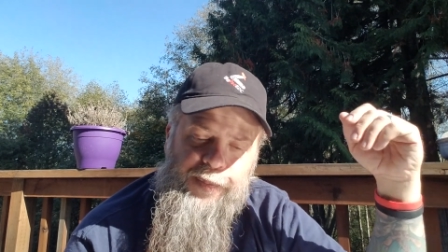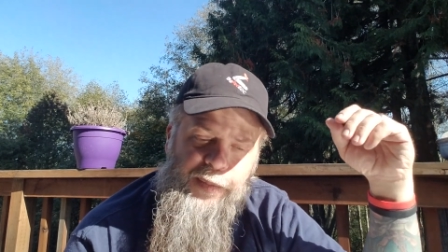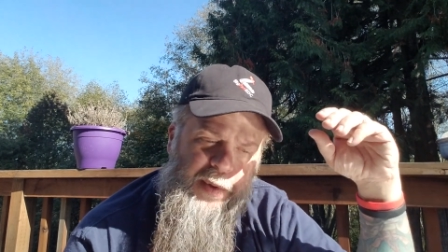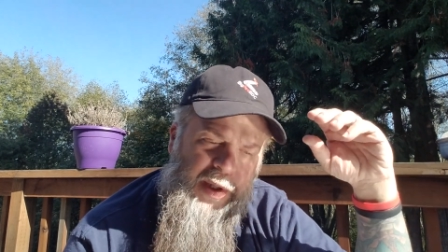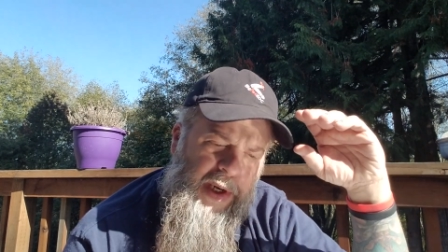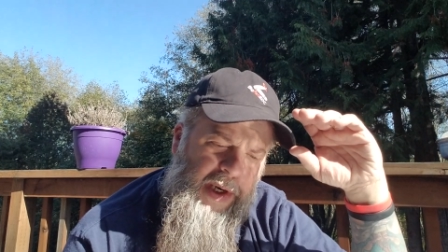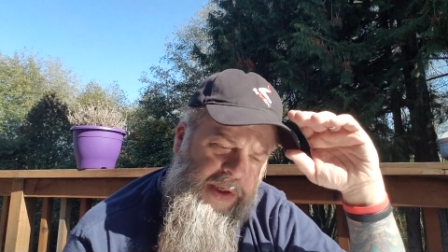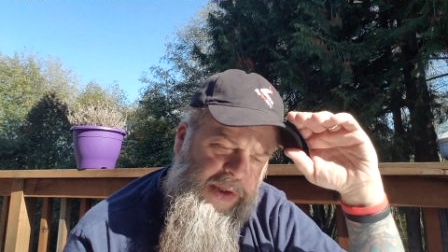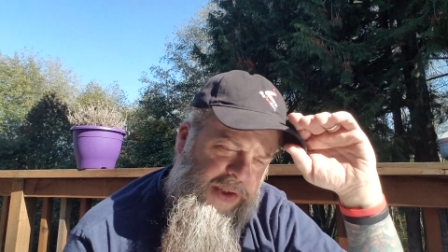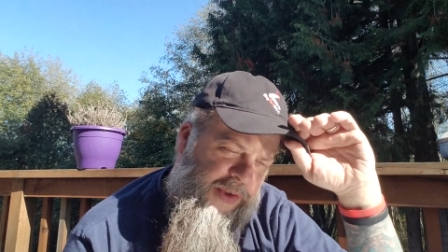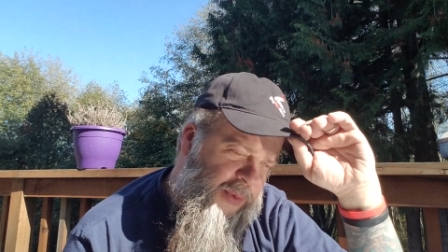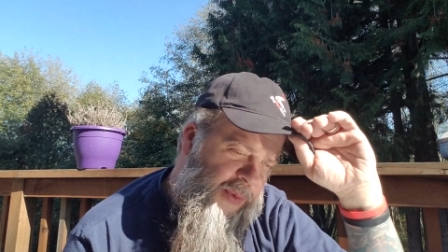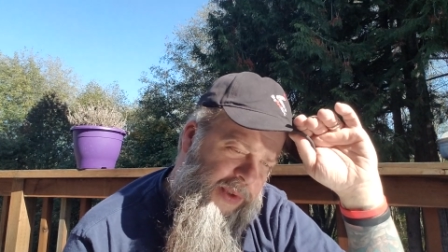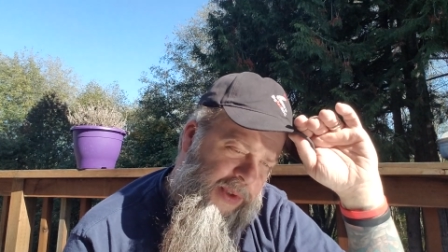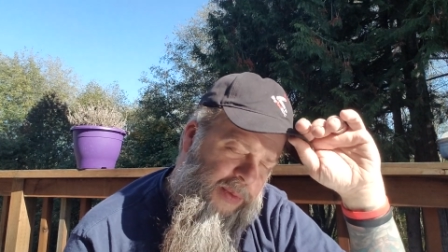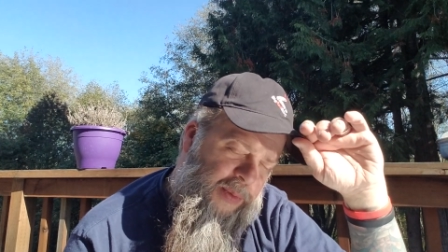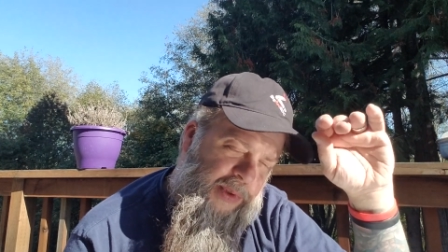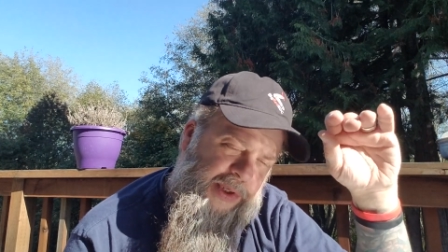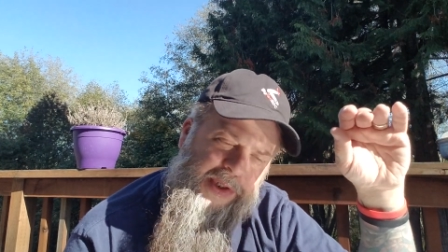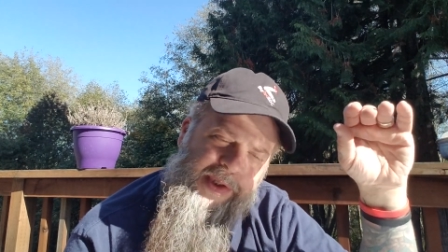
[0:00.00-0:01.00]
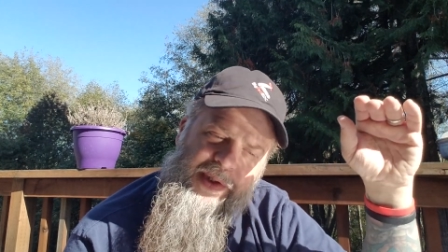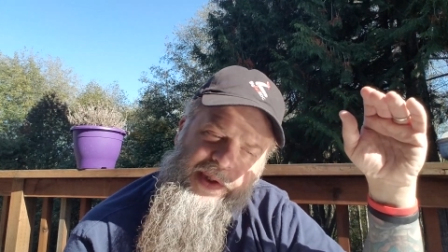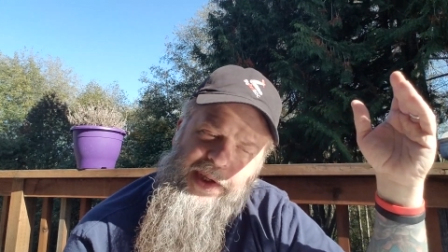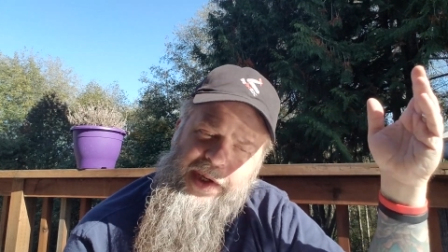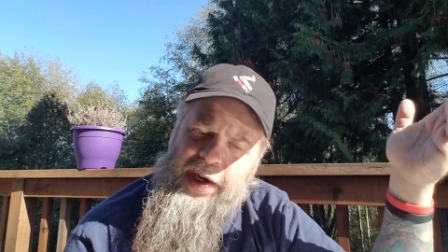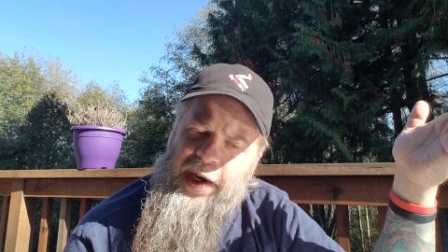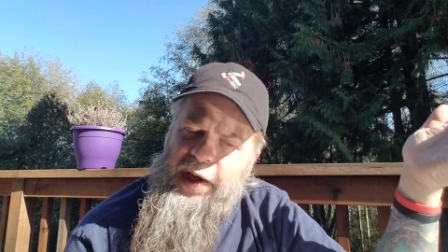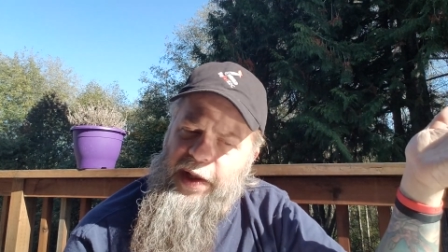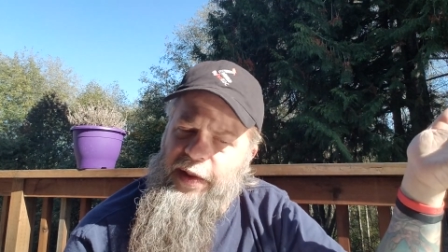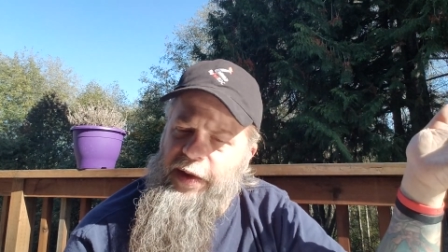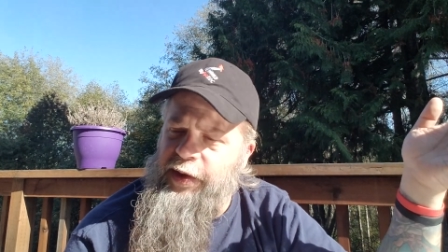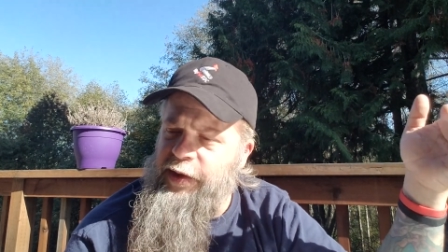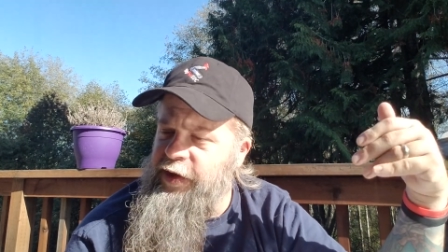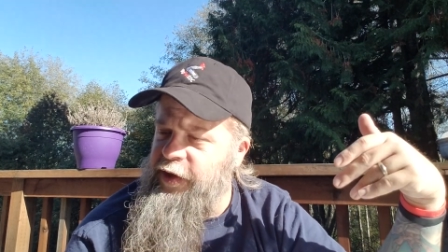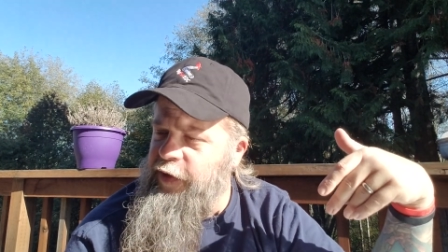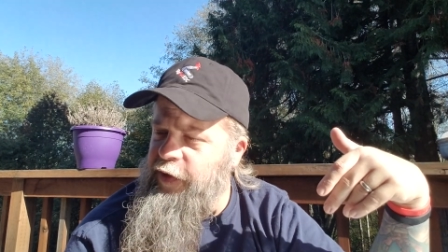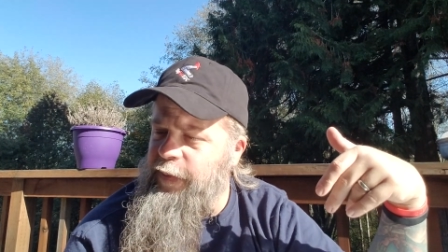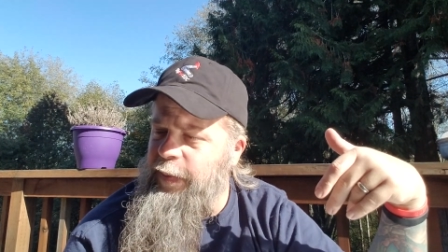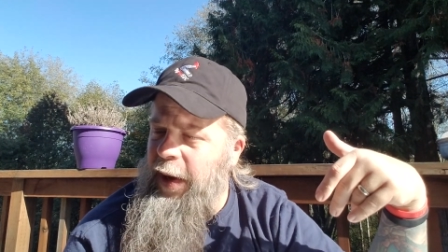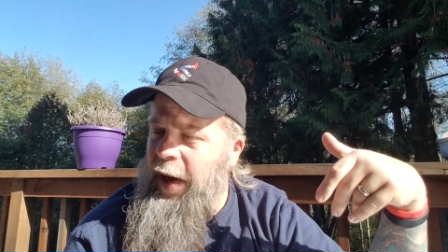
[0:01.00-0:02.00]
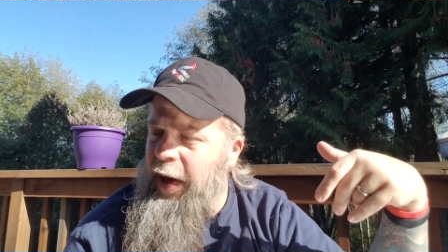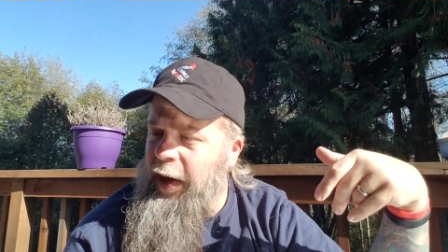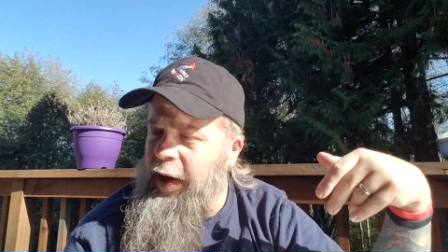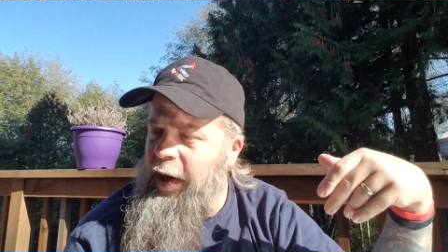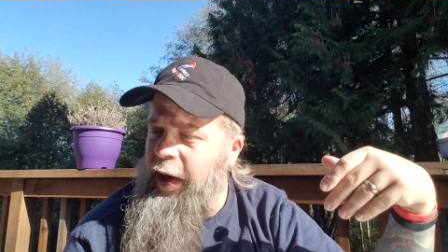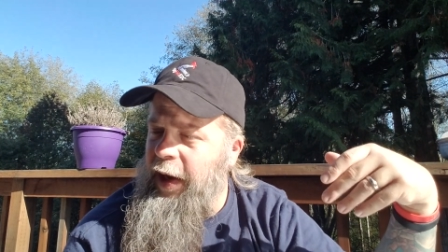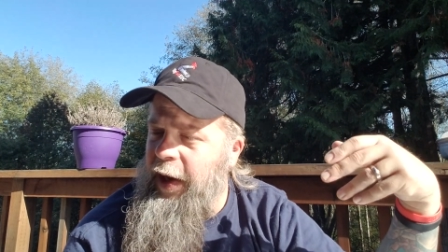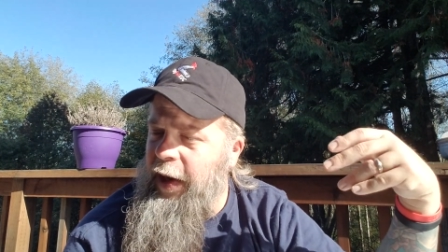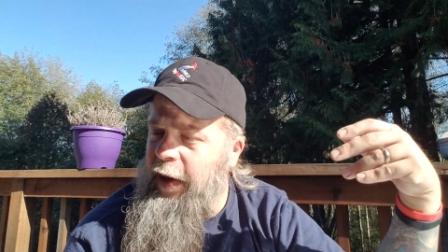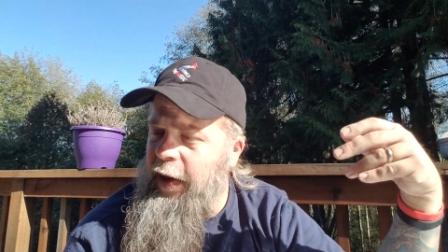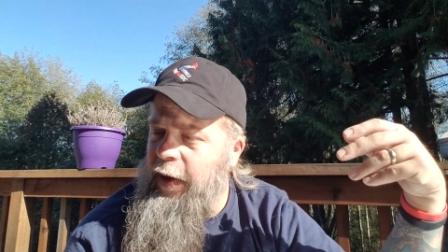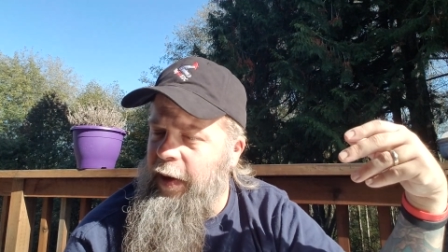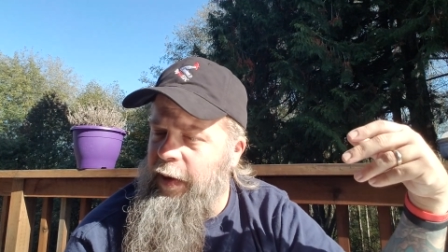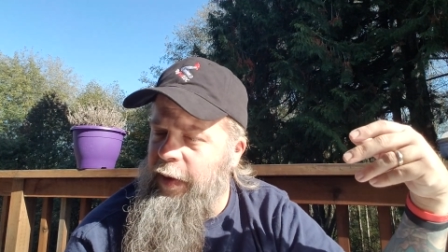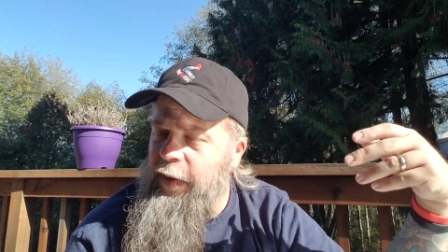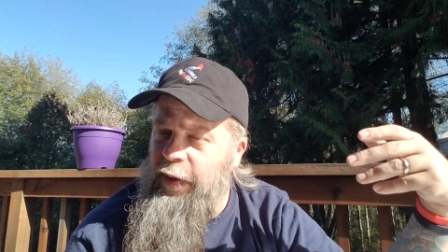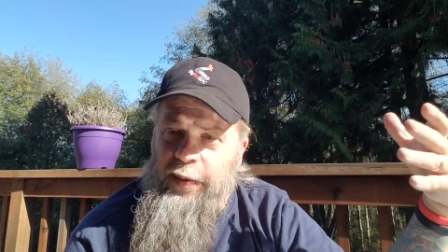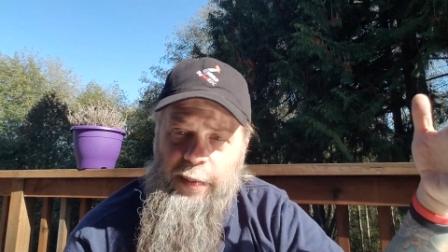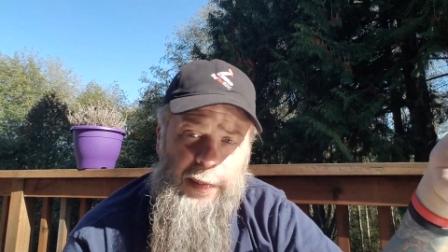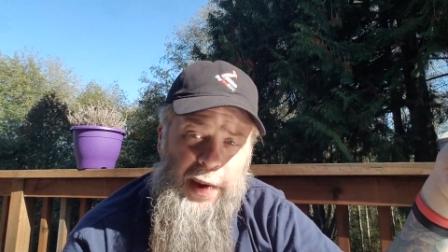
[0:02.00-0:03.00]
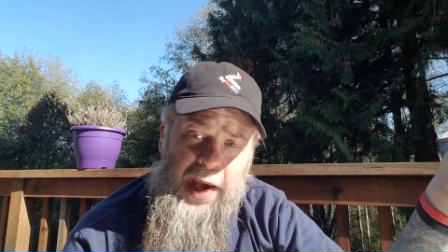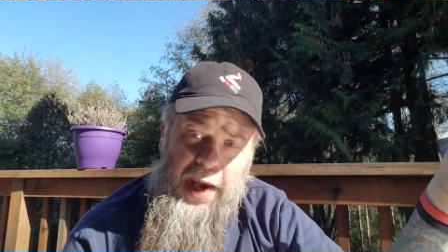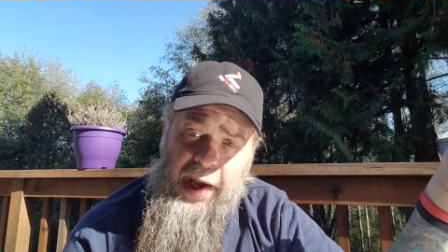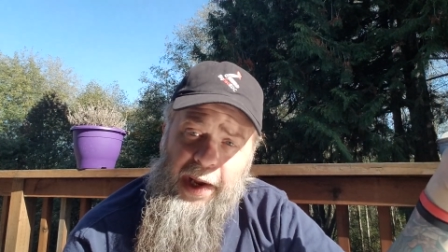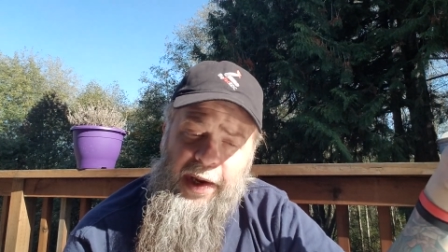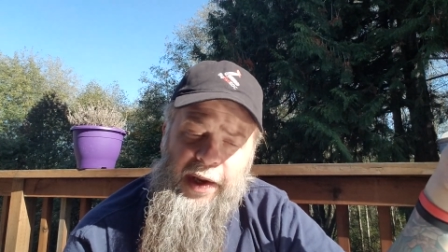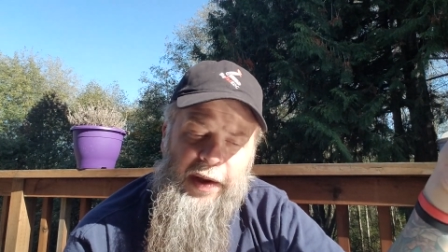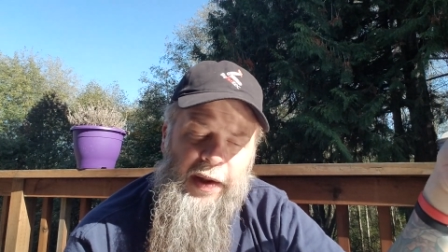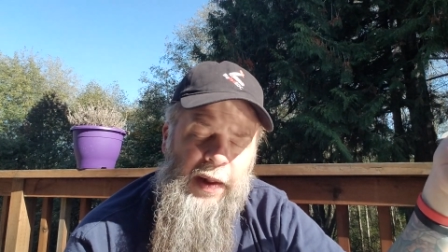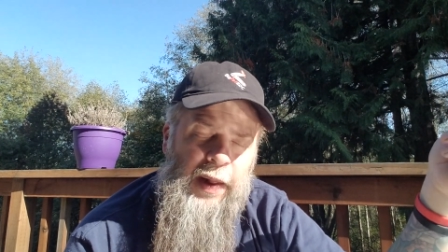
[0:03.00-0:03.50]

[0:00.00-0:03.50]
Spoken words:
And I just recently got the Silverback and the Meg.